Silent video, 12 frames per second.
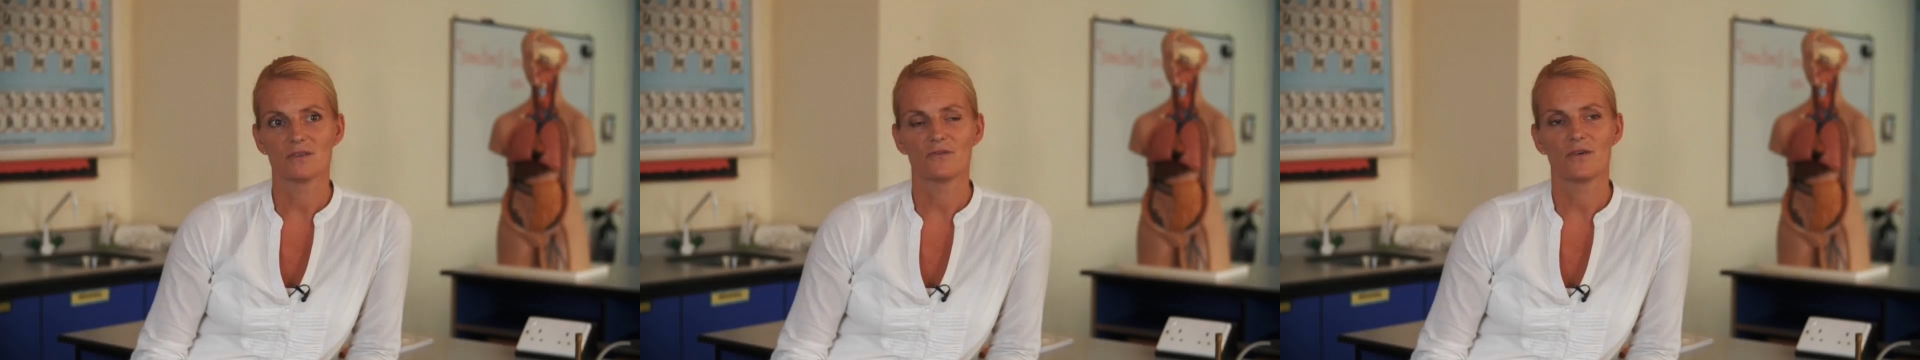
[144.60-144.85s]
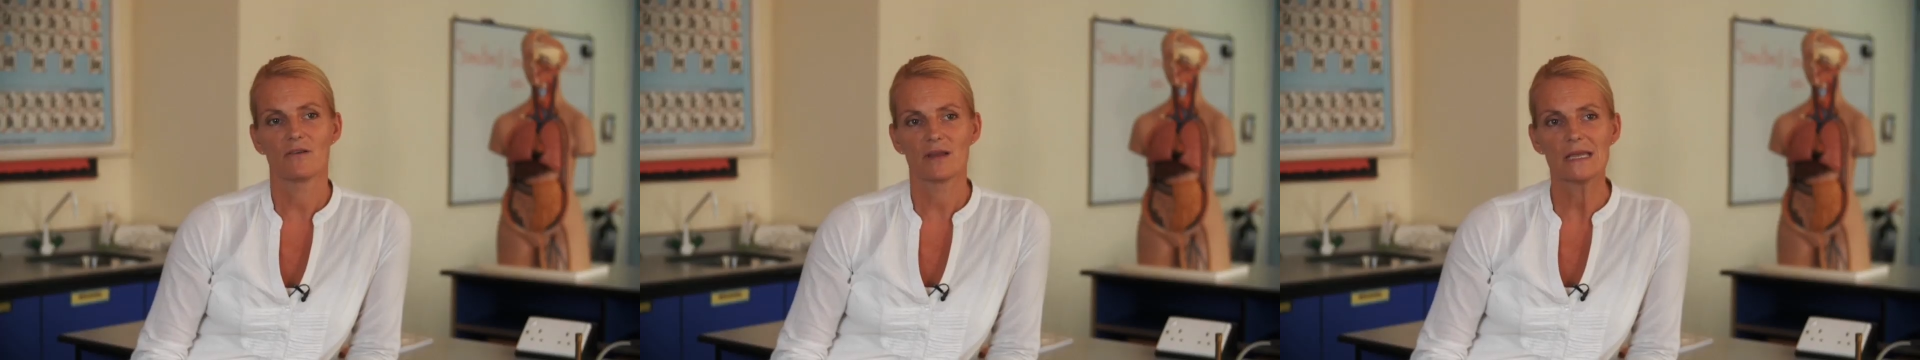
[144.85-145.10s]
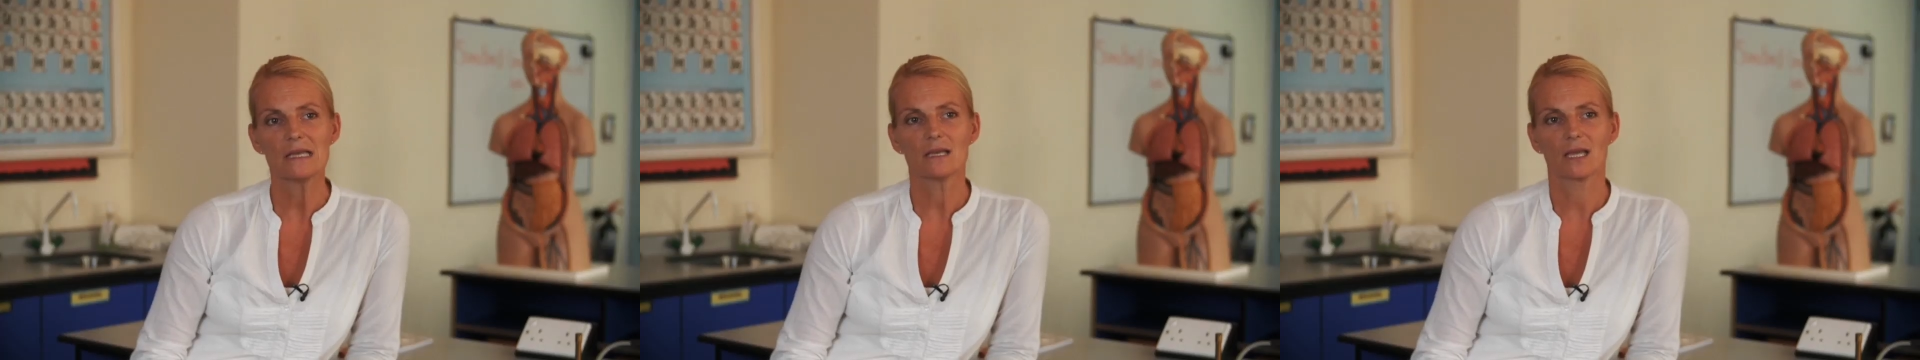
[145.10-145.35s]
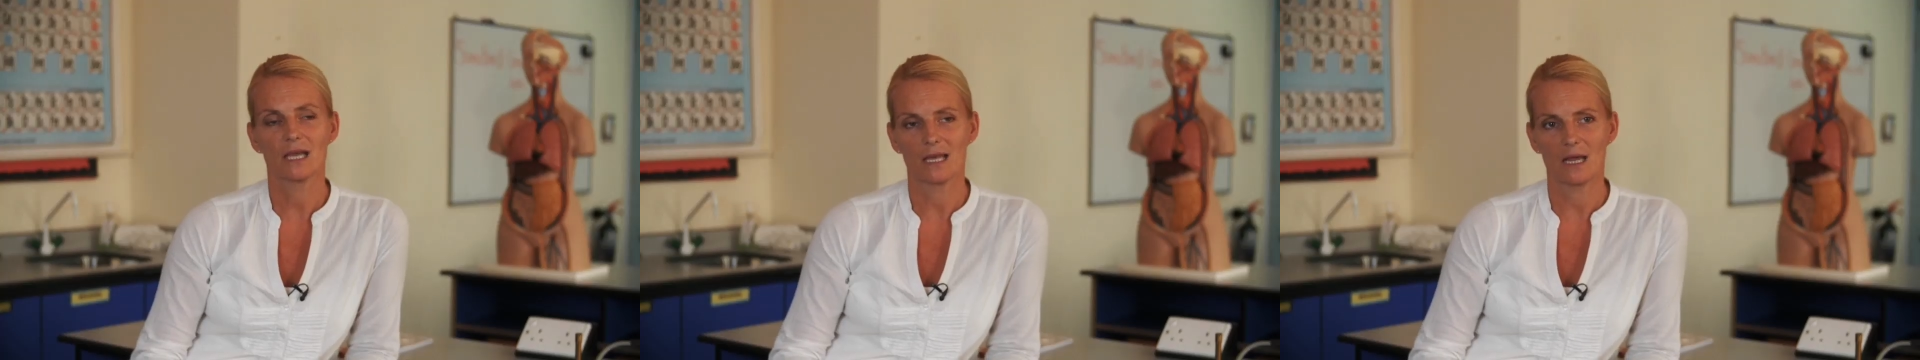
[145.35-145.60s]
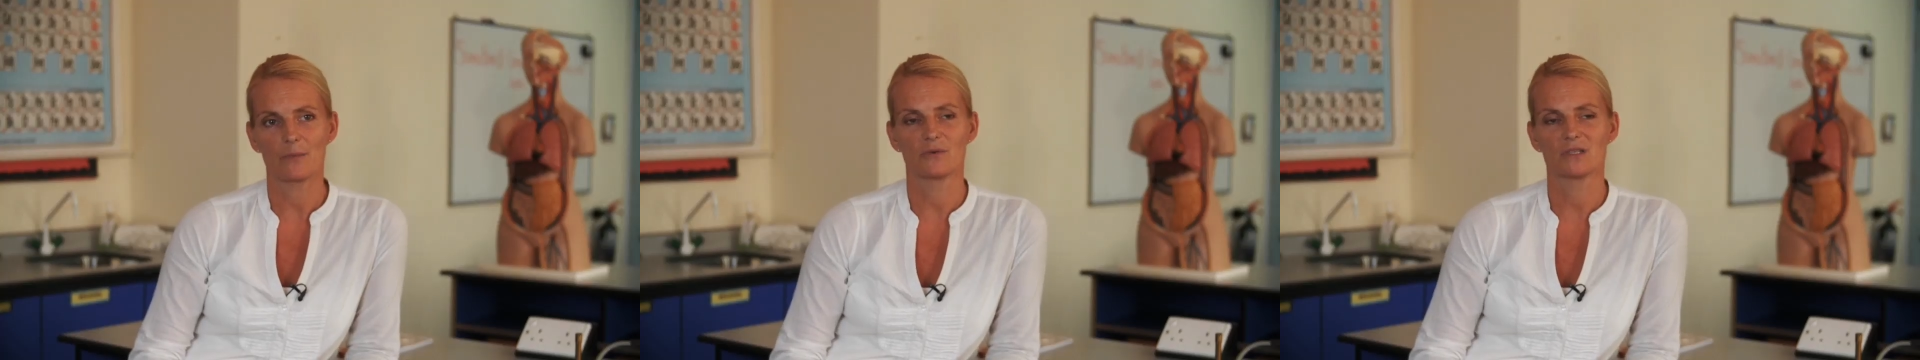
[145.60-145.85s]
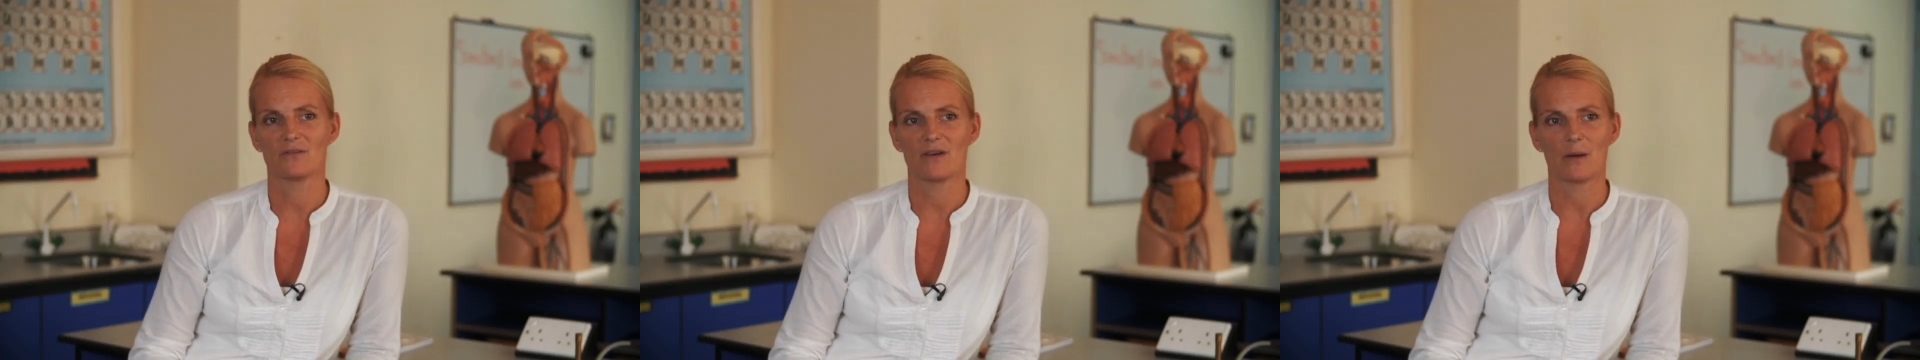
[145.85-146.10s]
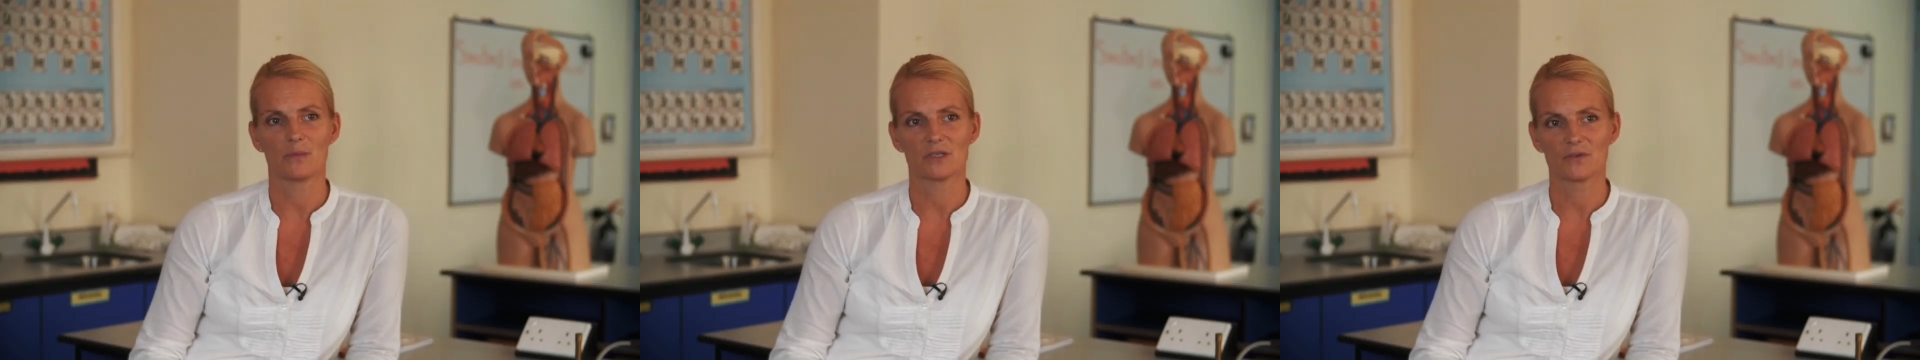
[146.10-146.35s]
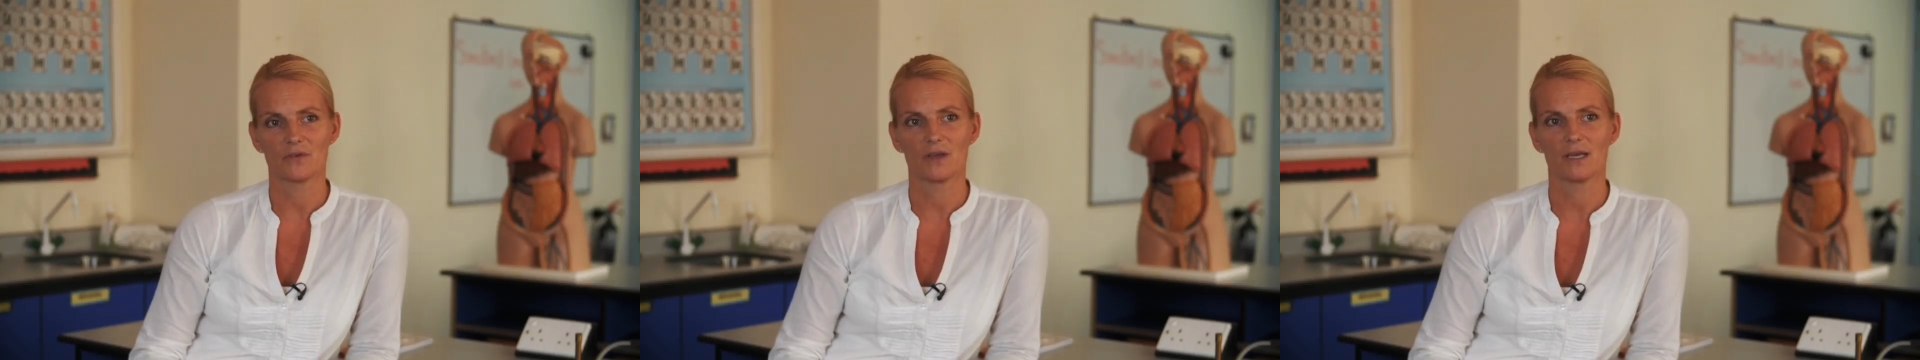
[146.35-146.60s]
It's a very collaborative
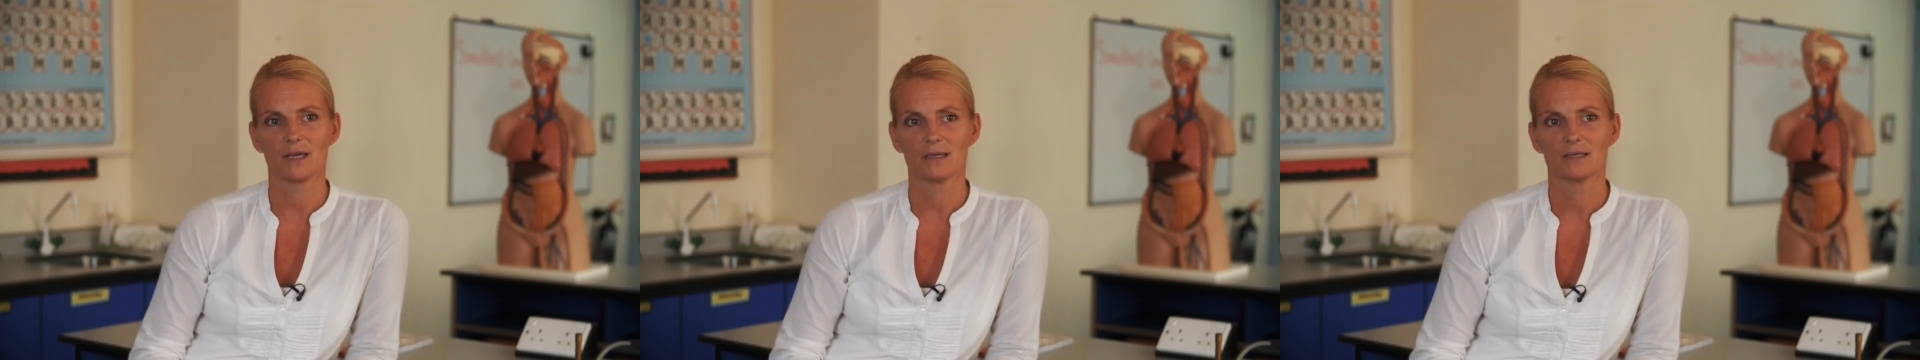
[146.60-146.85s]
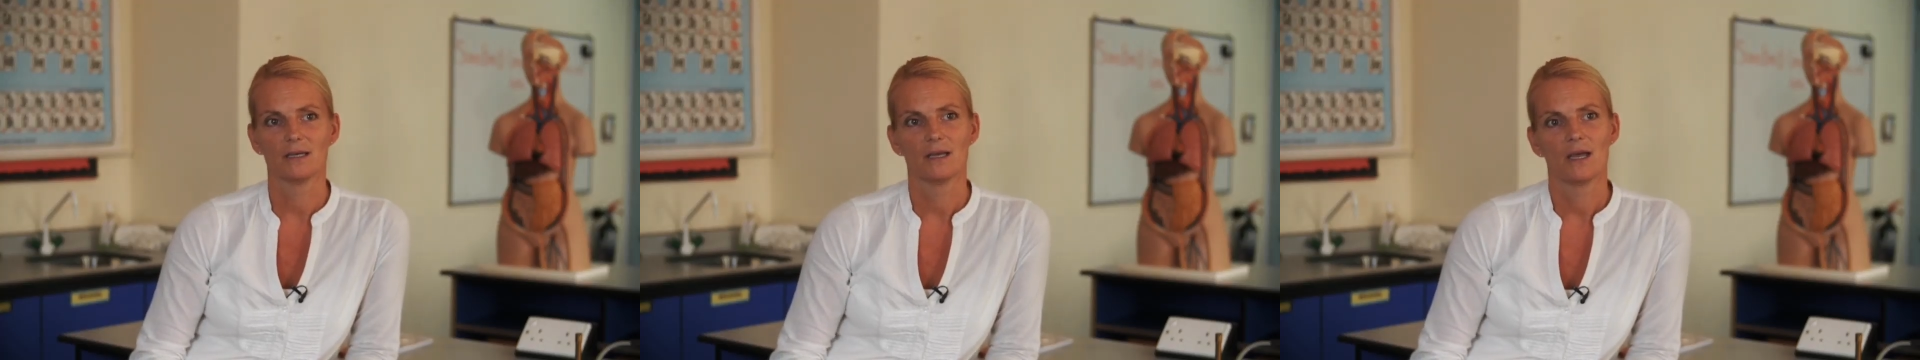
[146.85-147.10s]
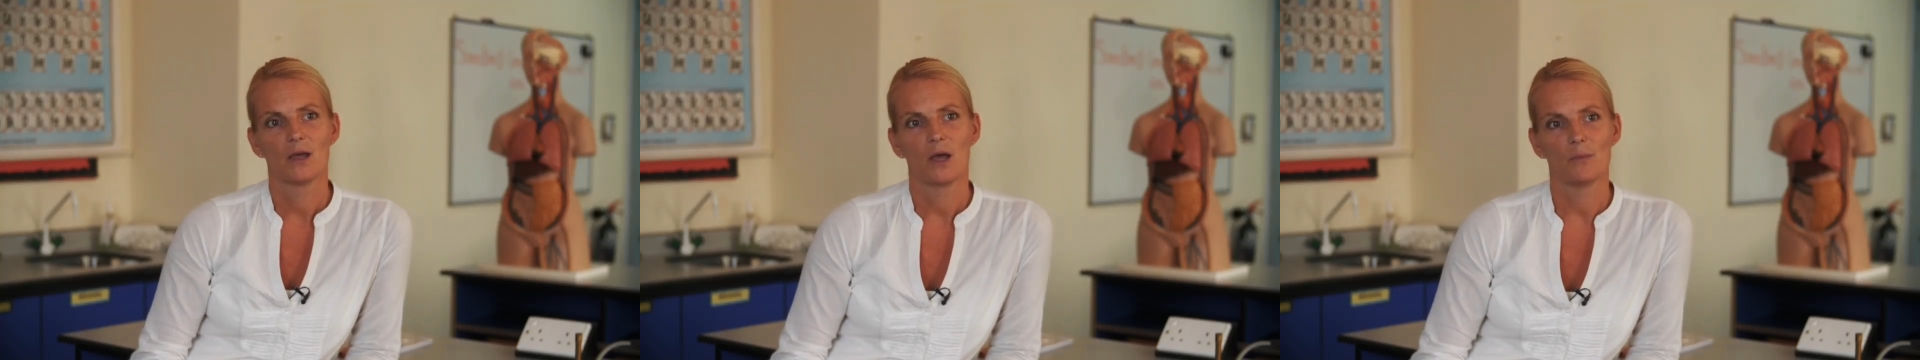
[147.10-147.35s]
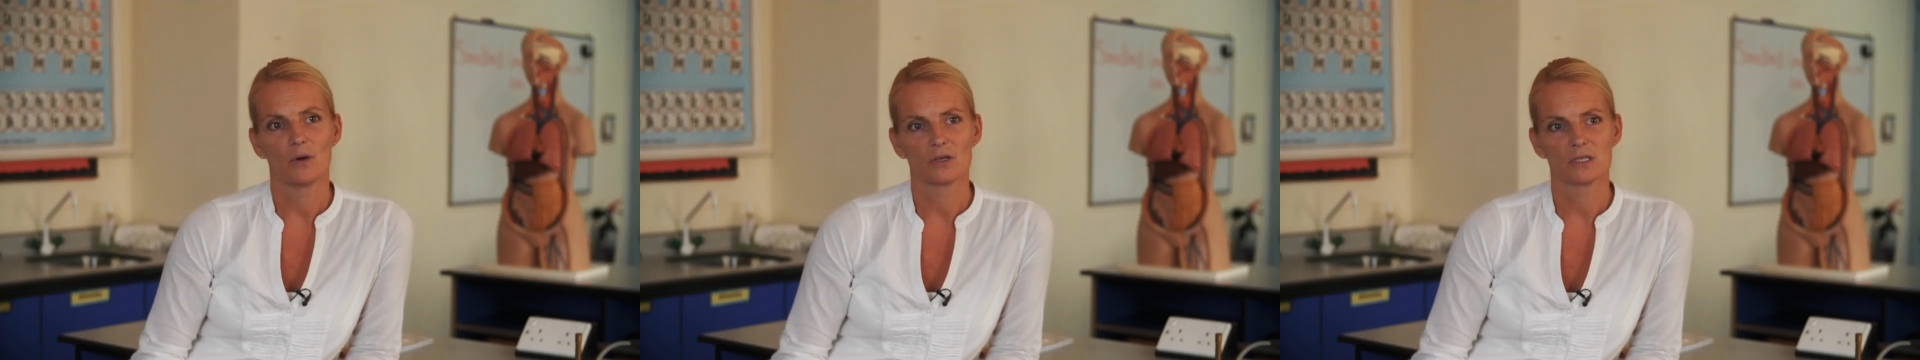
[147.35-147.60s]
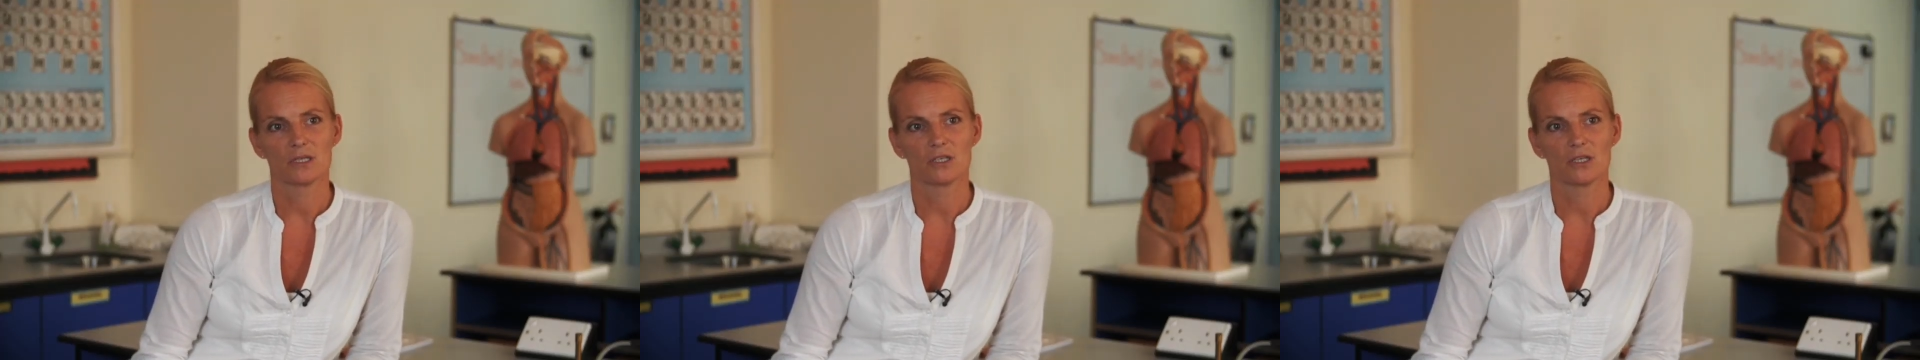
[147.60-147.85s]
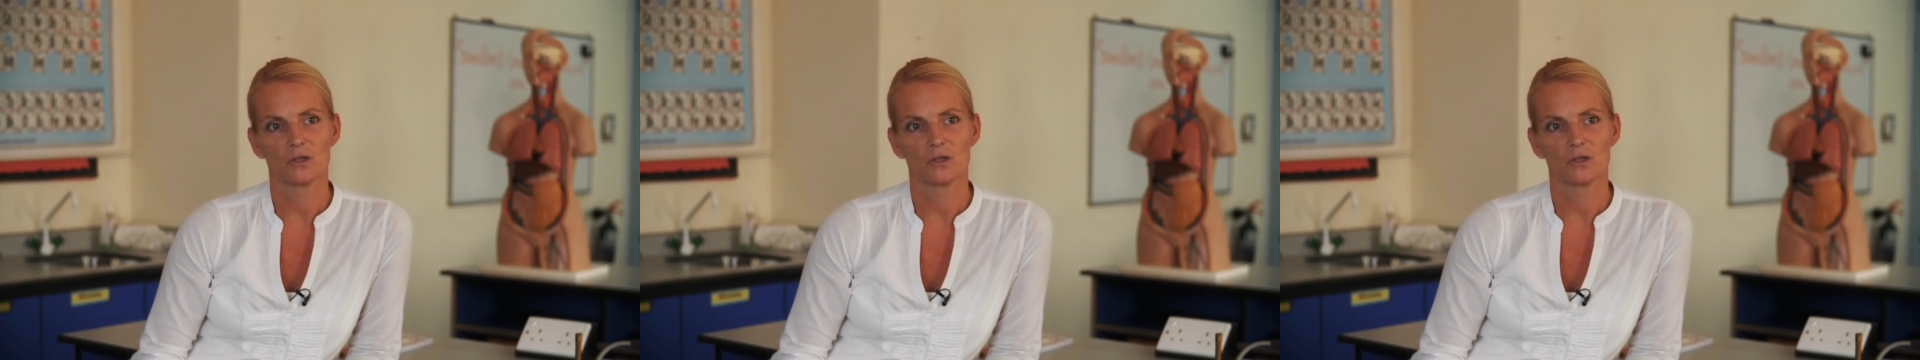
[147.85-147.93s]
atmosphere amongst the